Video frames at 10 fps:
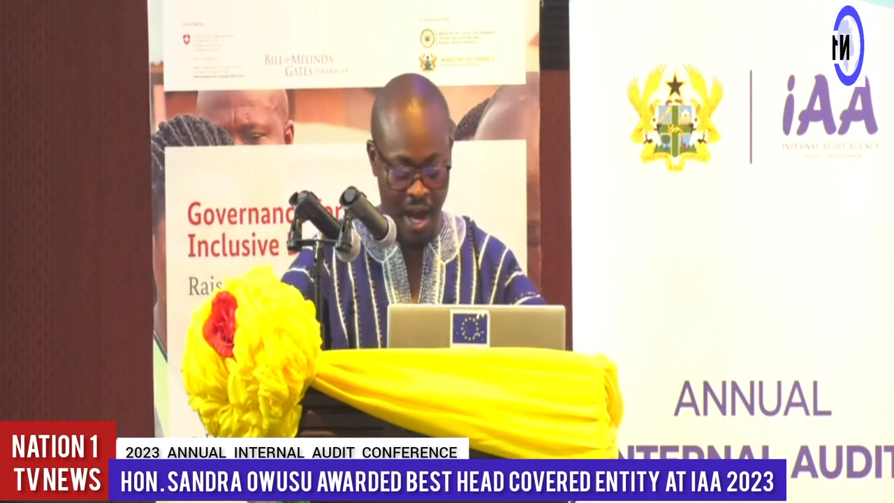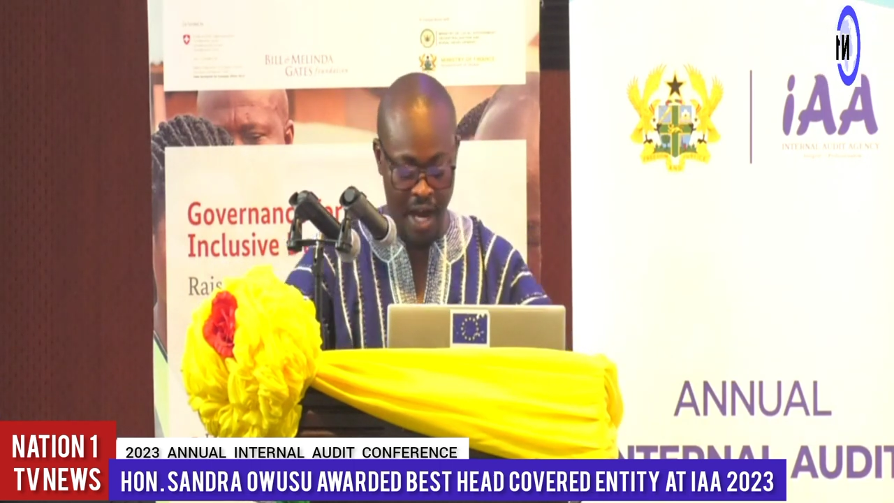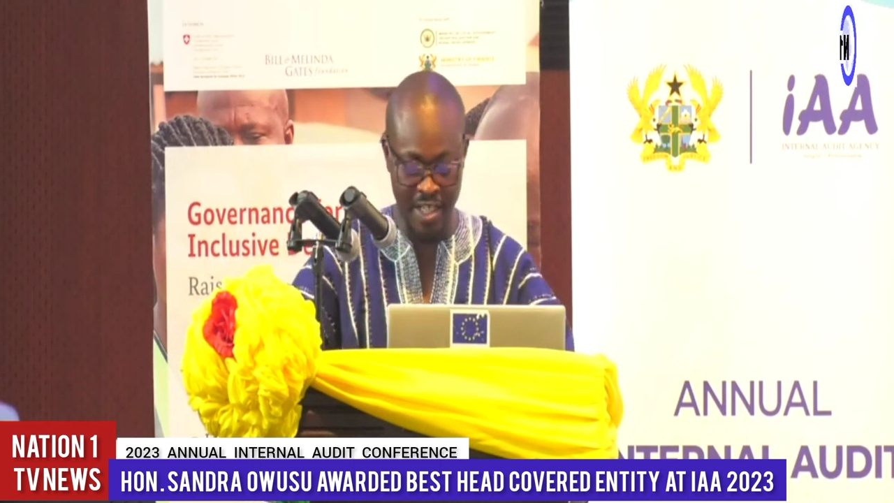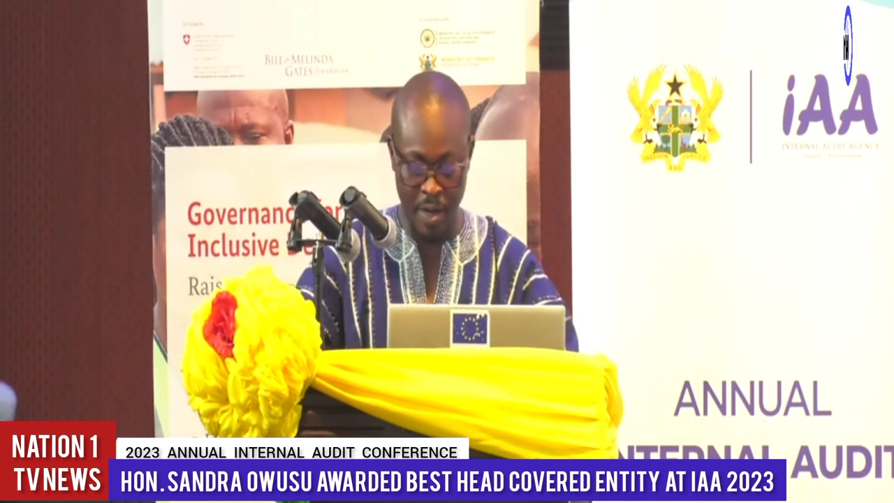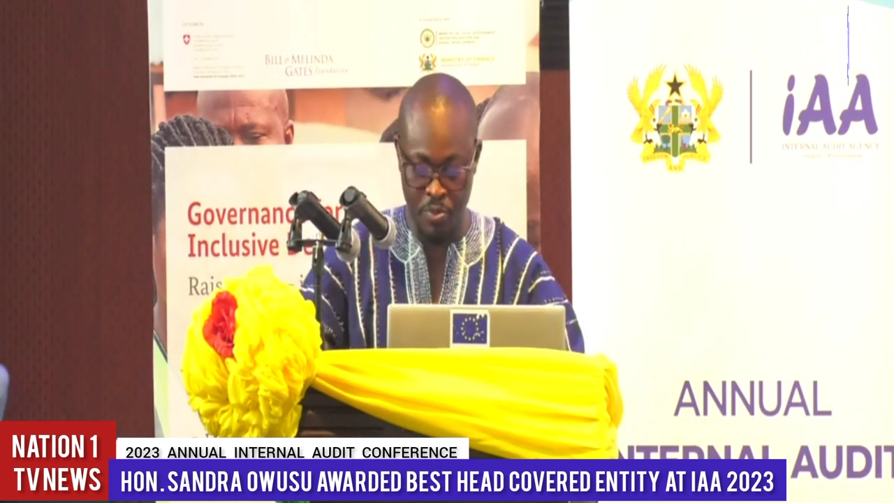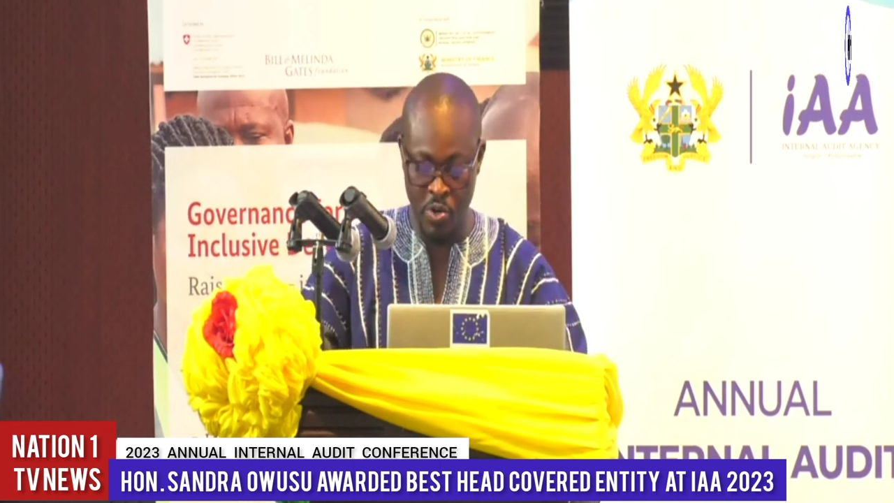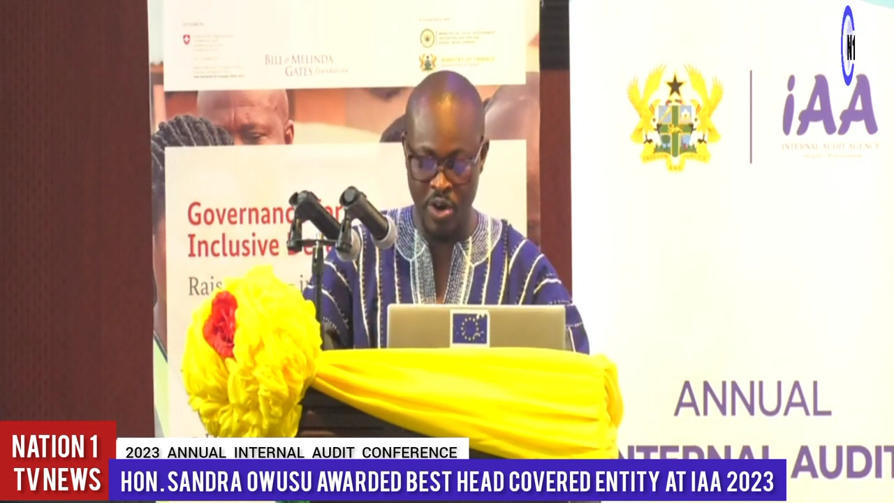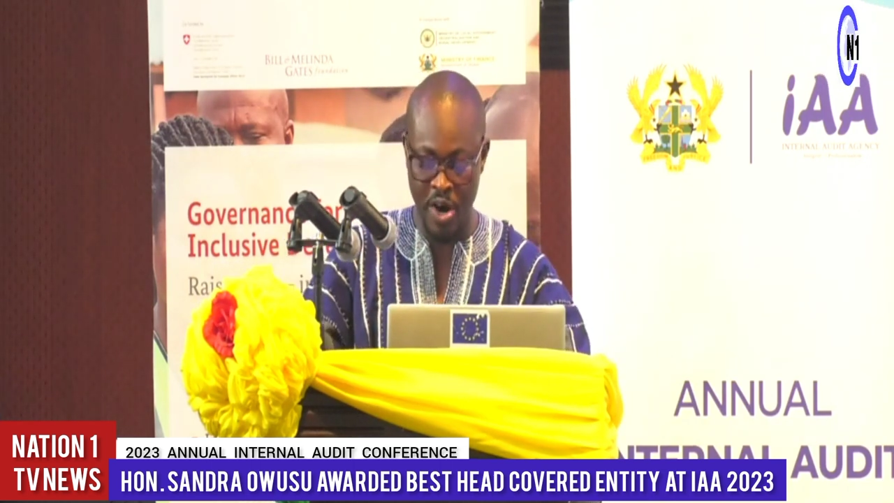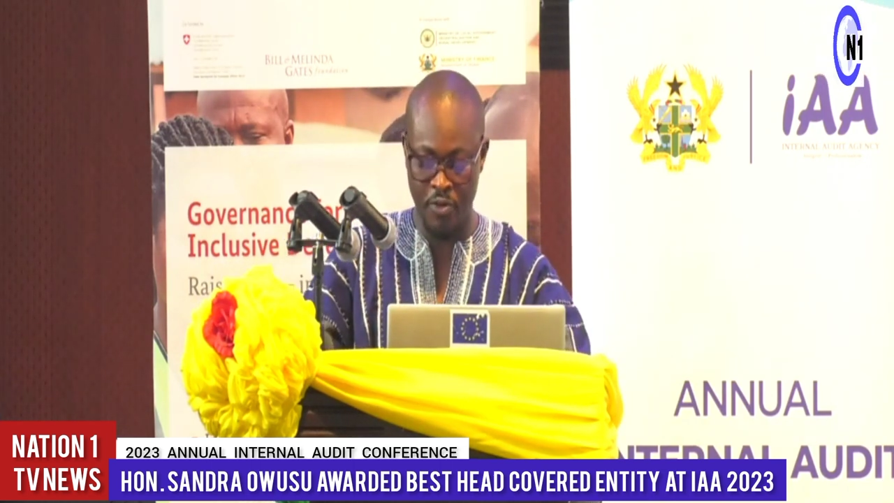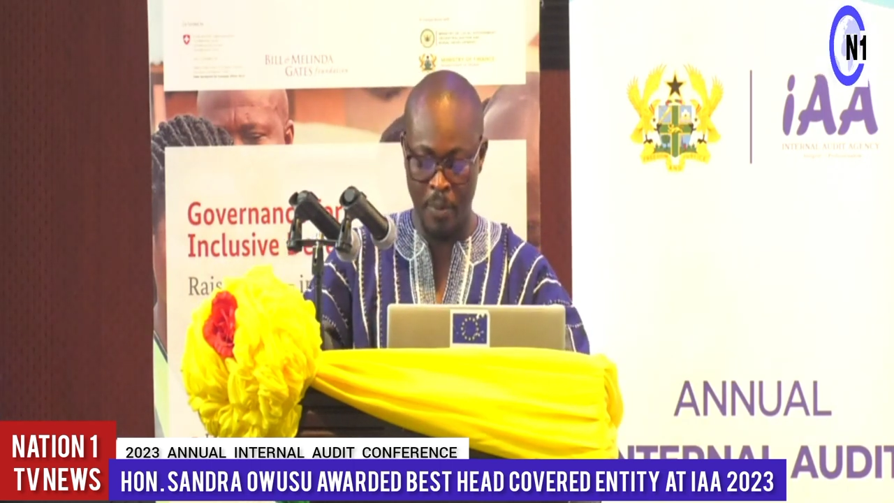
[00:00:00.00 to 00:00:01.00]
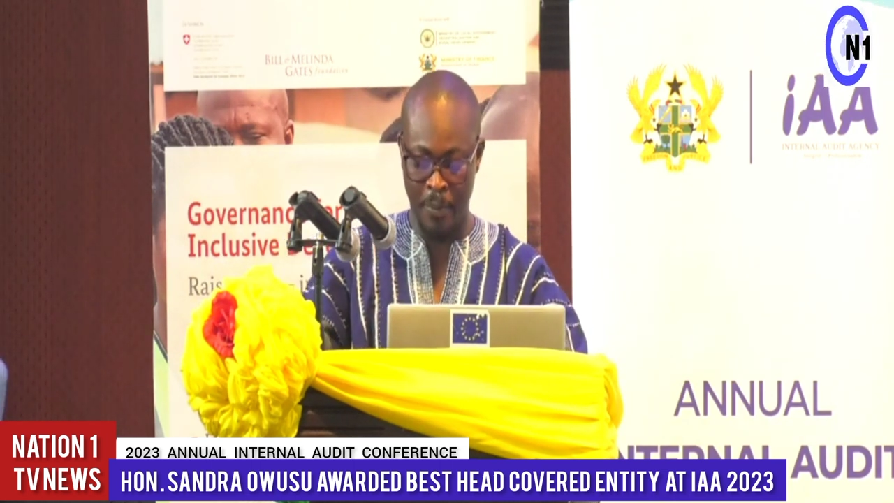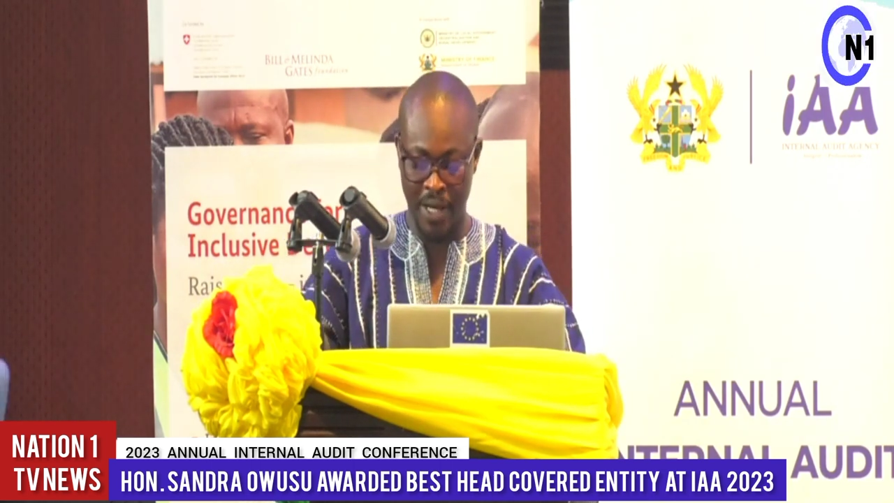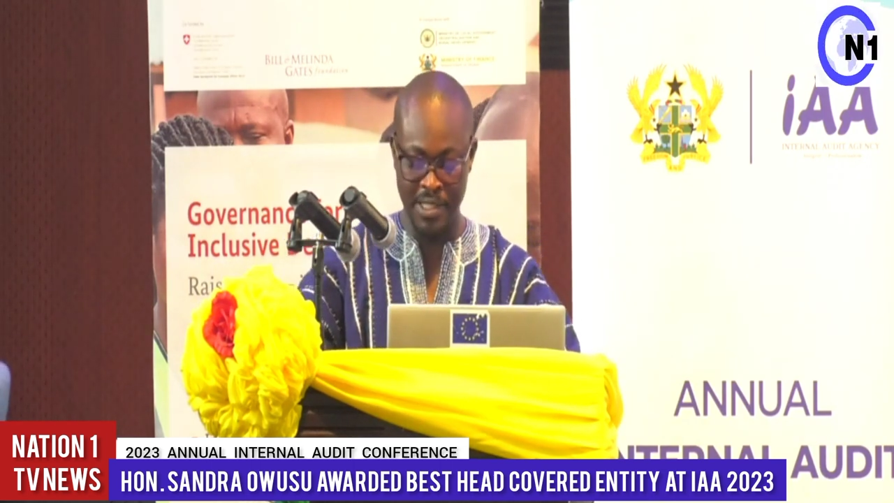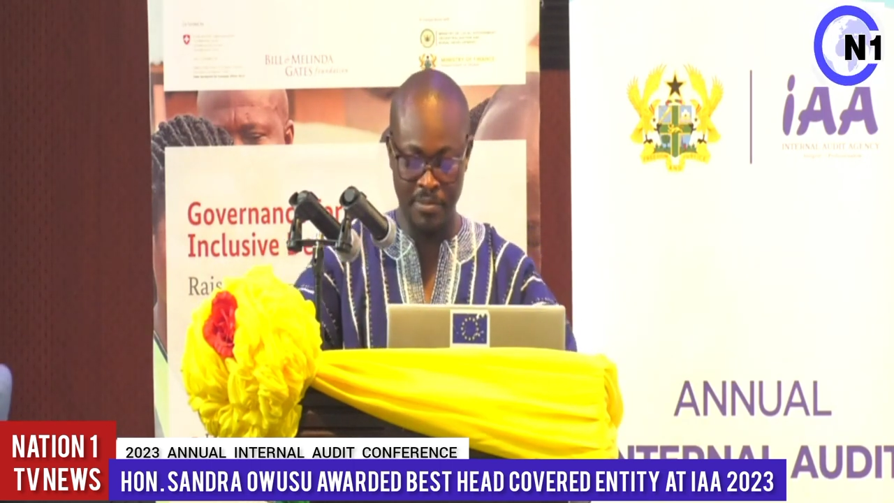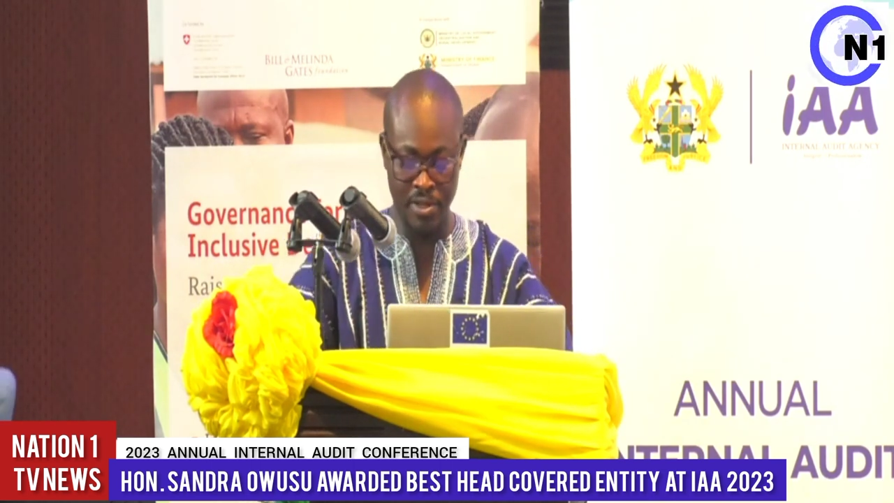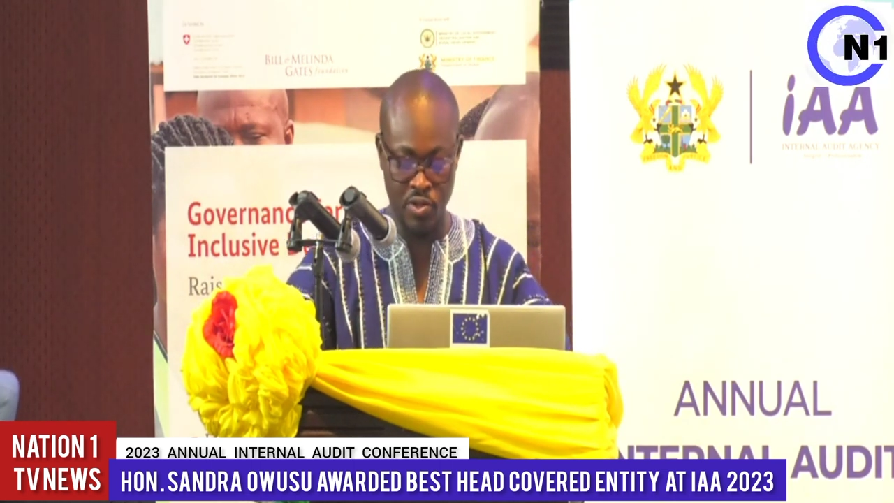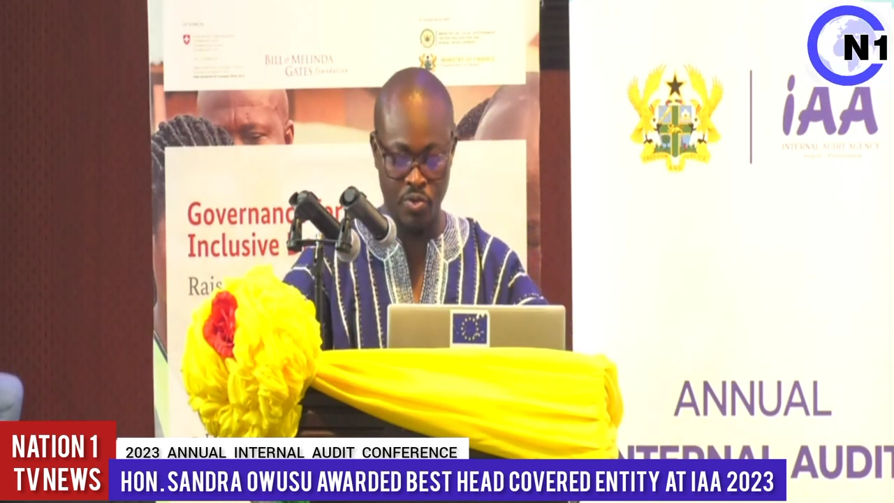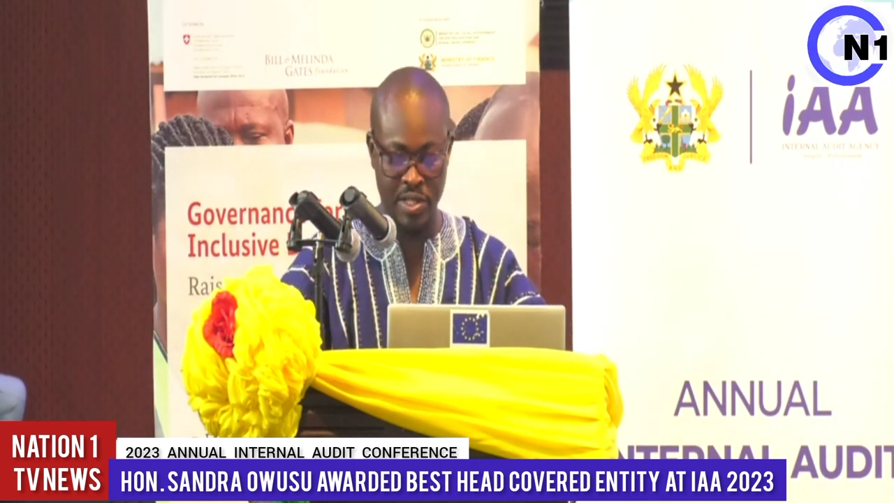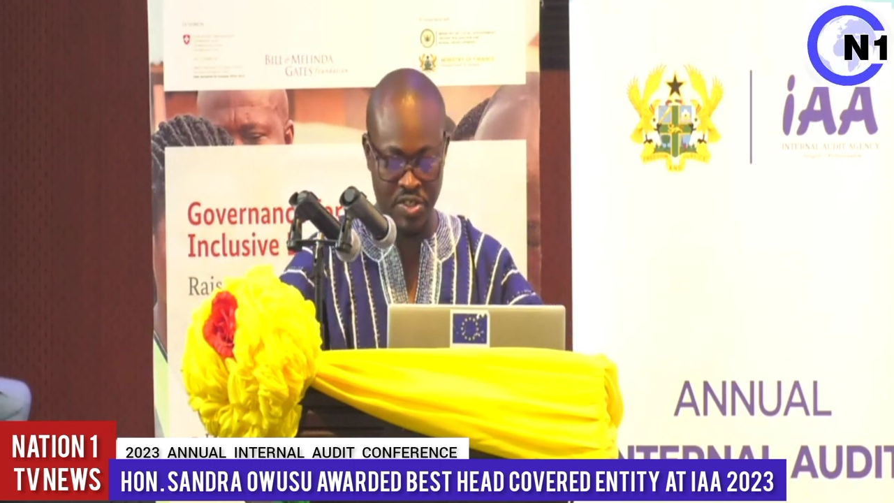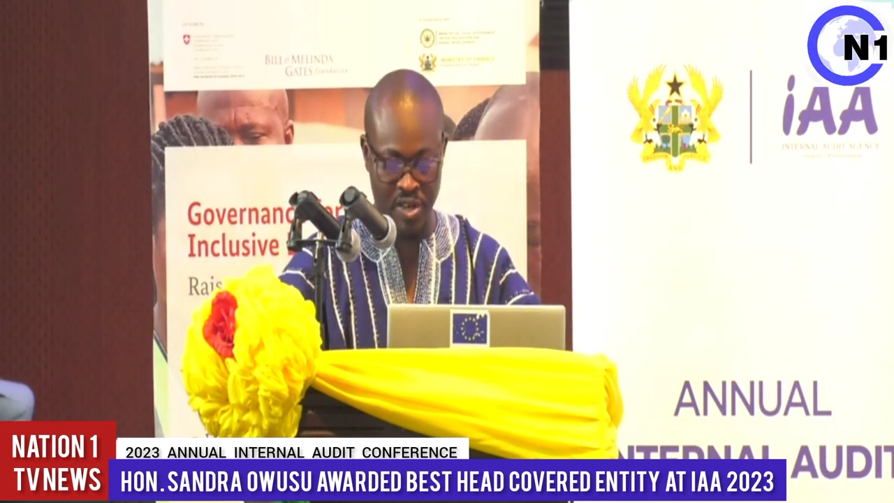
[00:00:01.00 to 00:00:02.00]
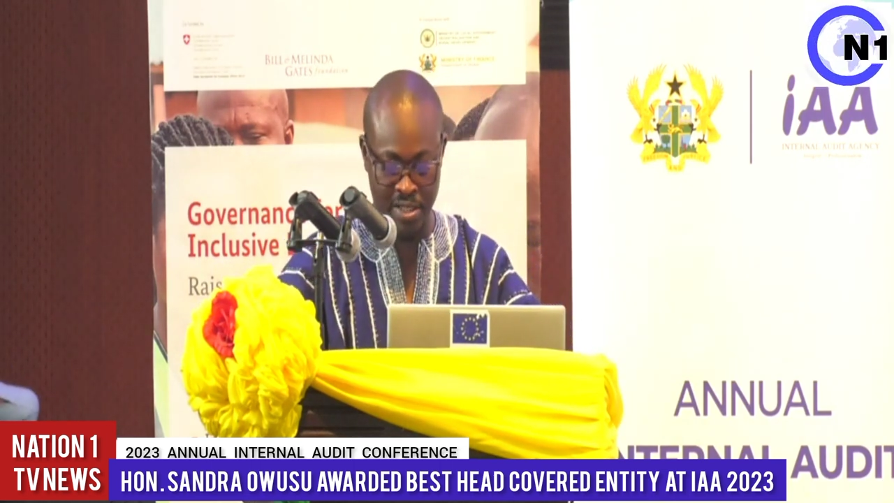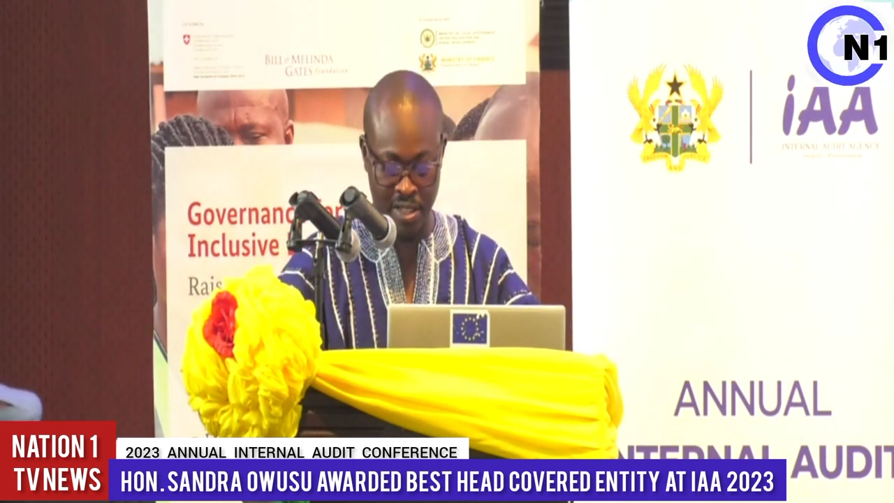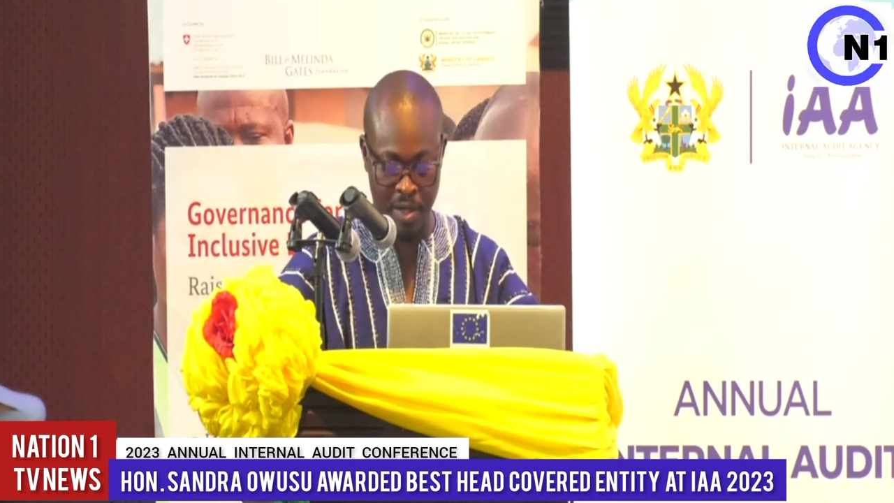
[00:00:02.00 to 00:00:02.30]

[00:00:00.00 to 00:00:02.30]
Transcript: and approval from Parliament to restructure